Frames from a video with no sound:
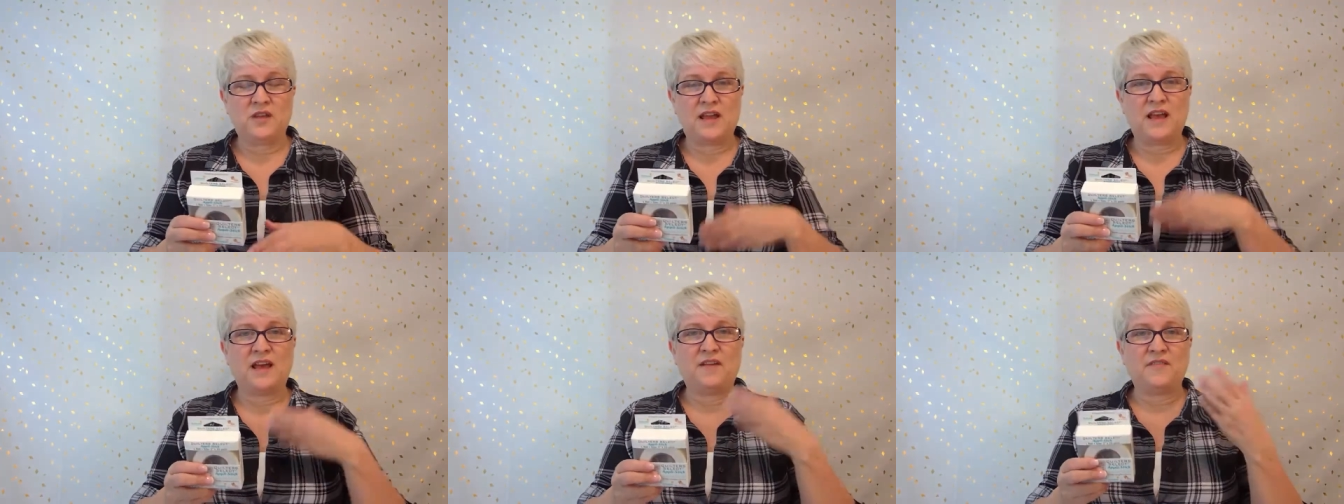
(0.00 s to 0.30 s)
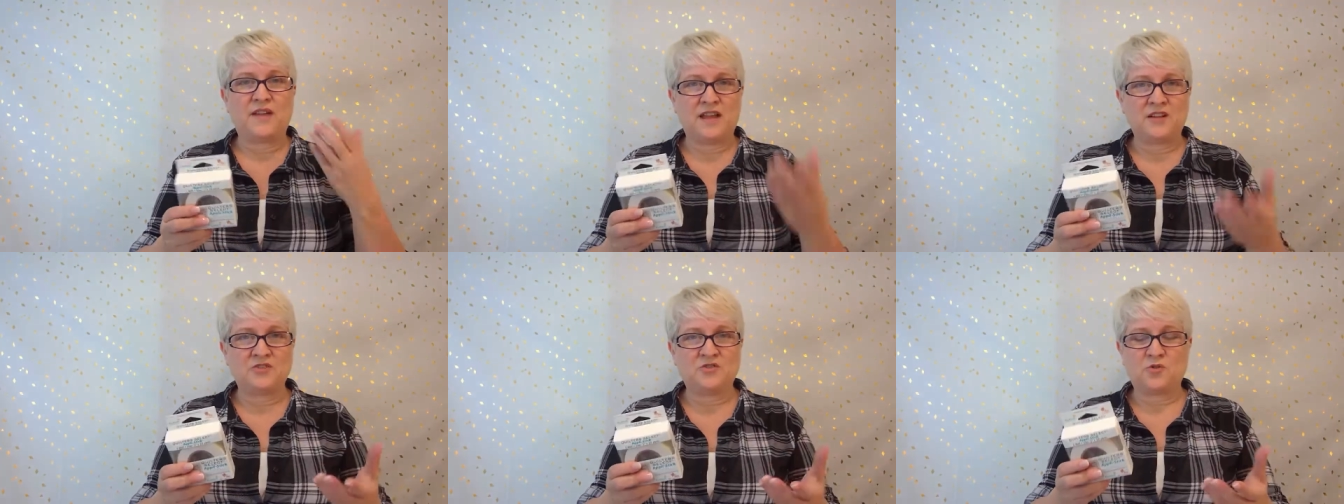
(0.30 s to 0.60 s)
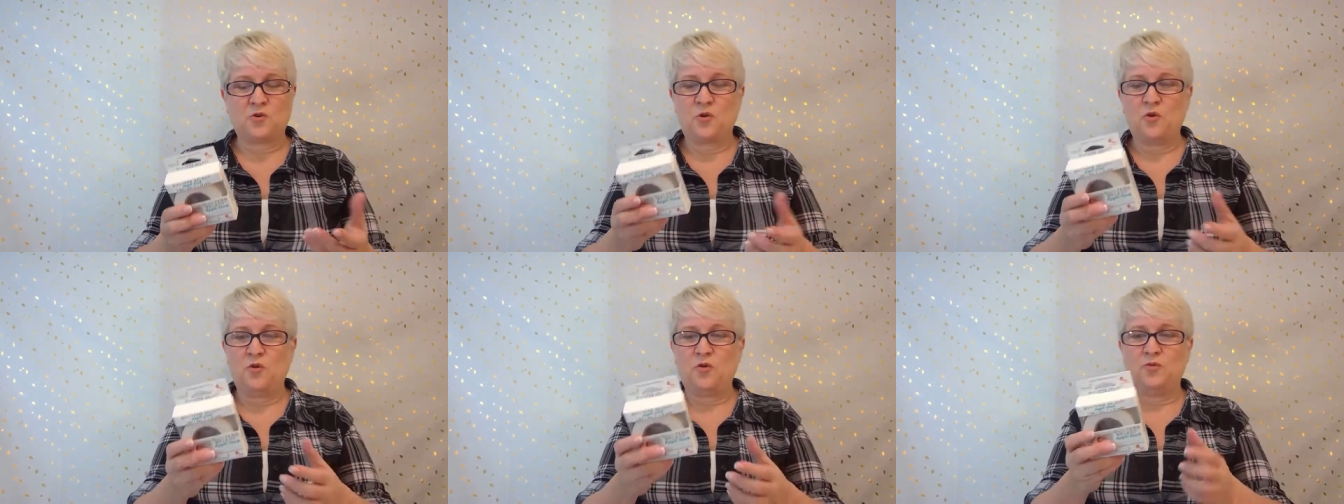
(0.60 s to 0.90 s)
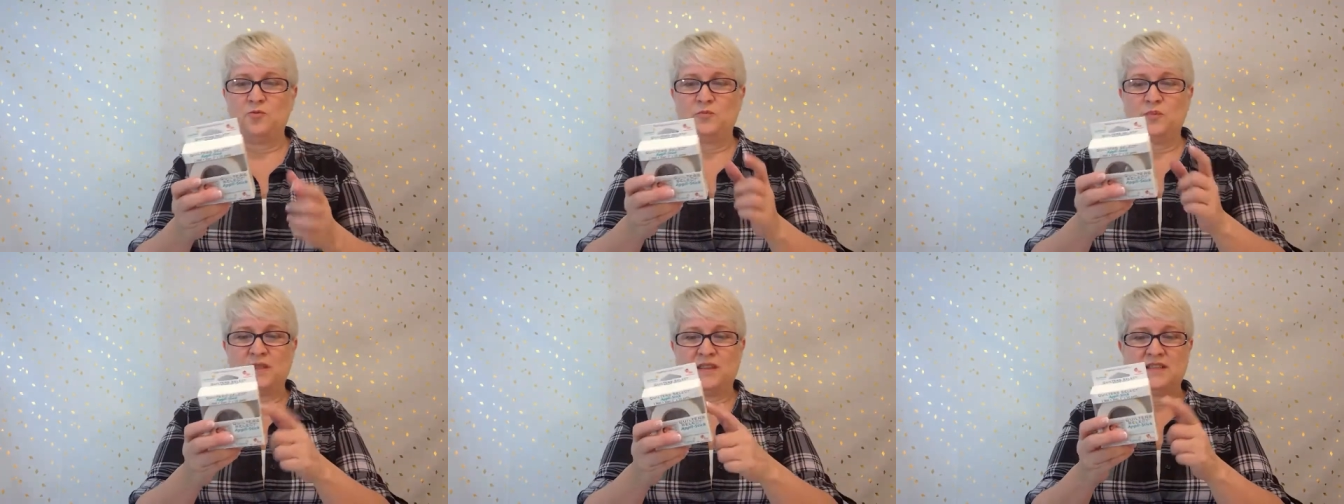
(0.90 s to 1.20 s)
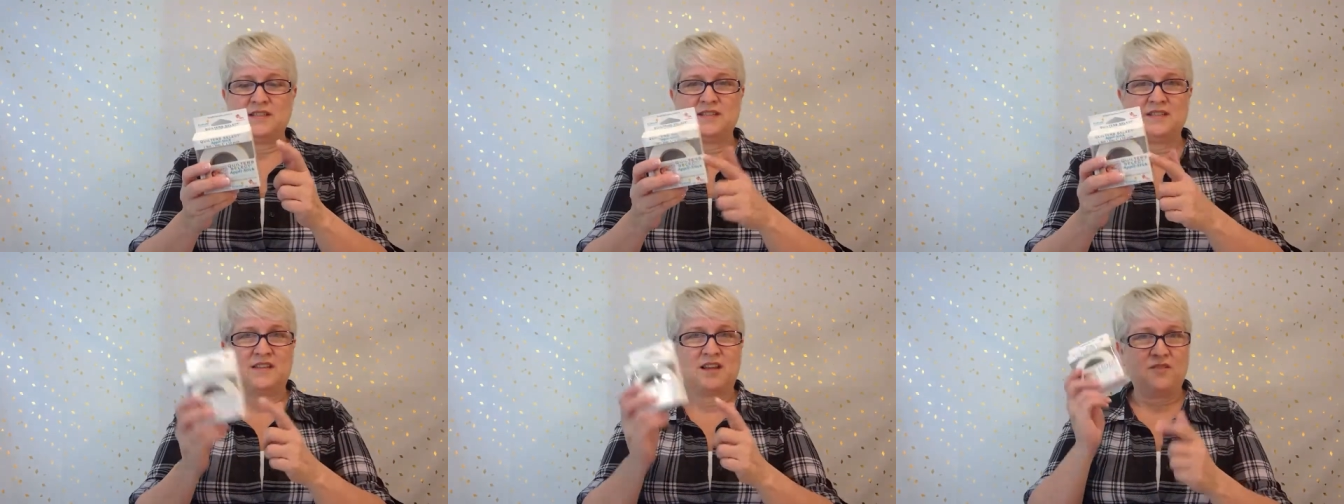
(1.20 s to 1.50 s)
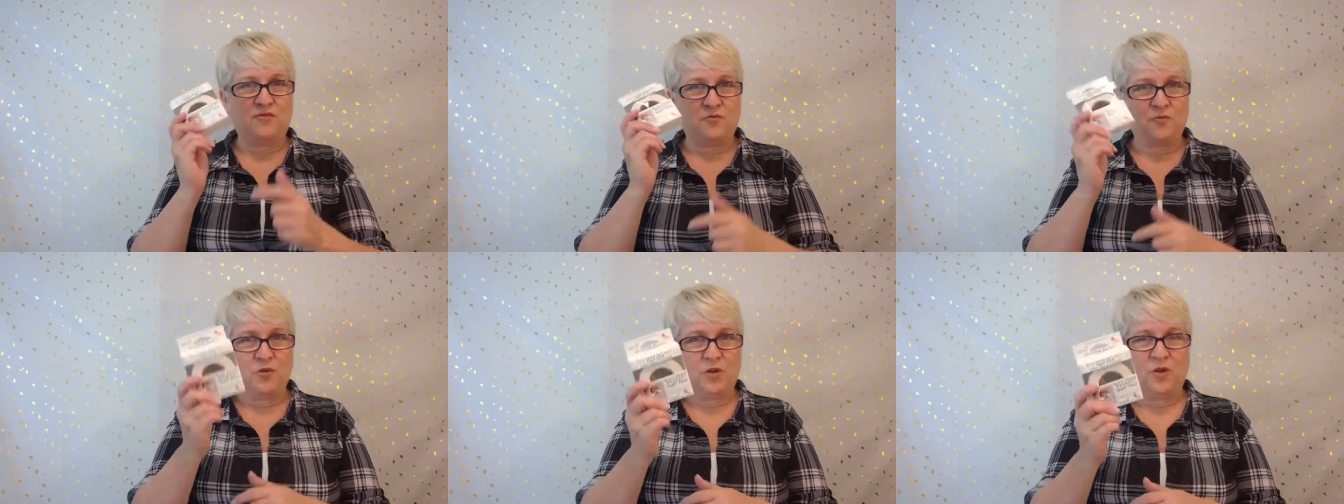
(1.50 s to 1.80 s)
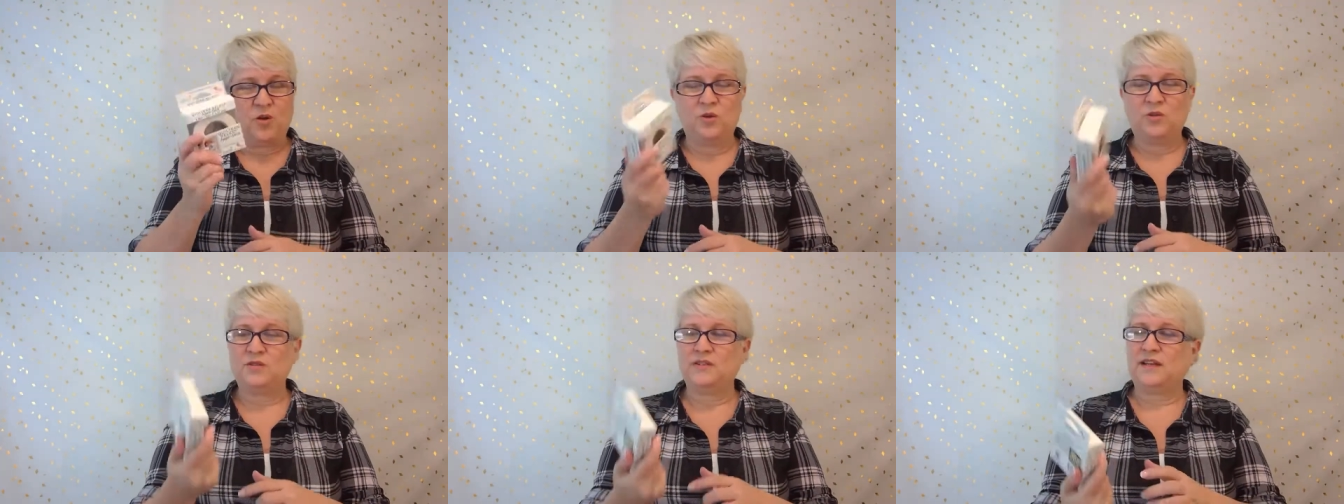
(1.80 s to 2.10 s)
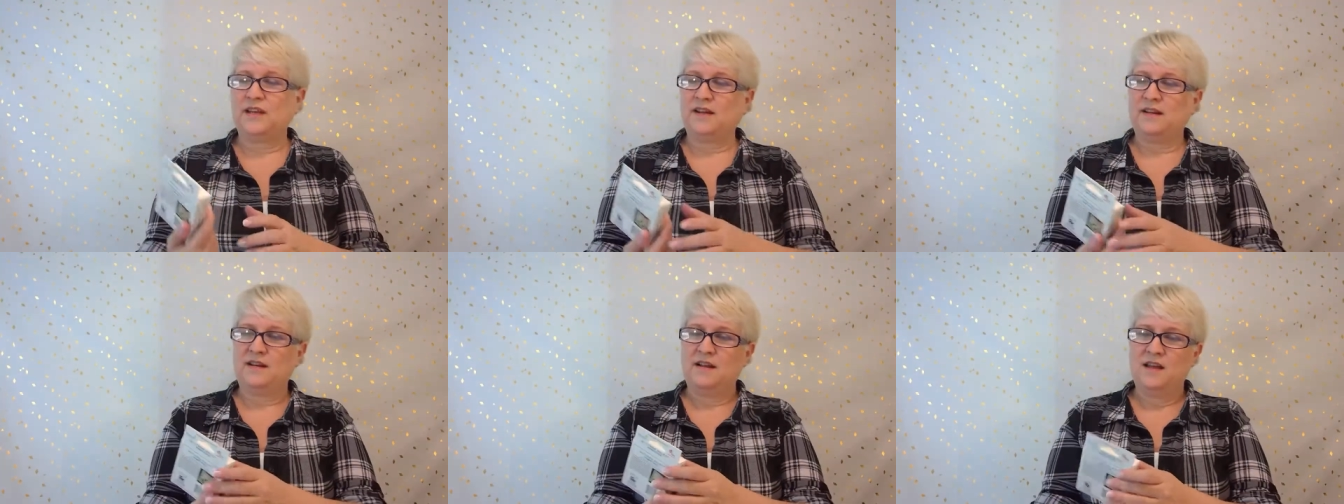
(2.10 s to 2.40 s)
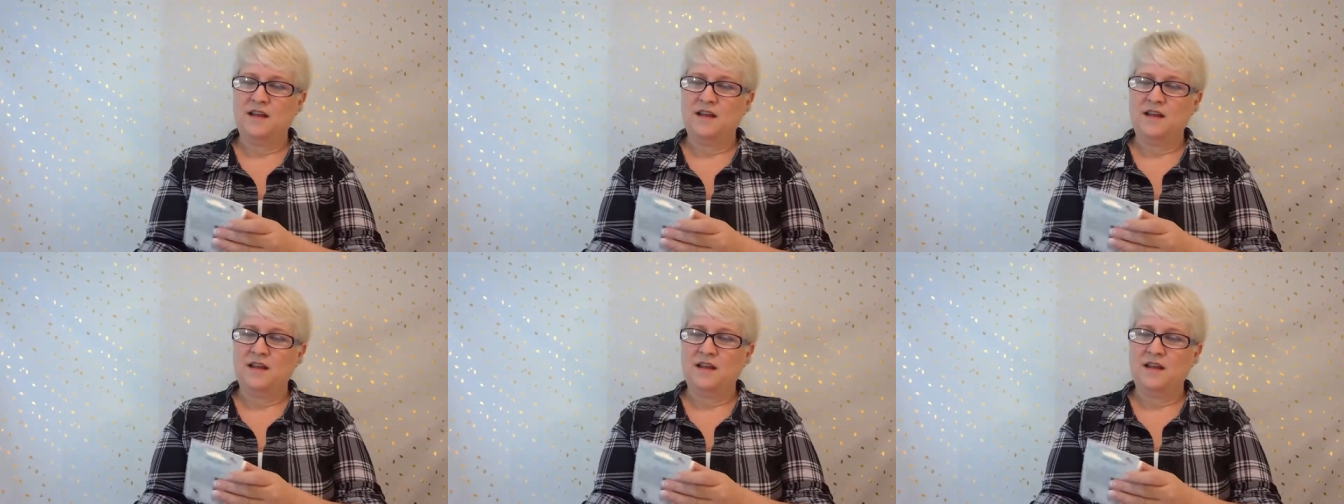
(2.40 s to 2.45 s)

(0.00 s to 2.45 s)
have extra hold but this stuff will hold it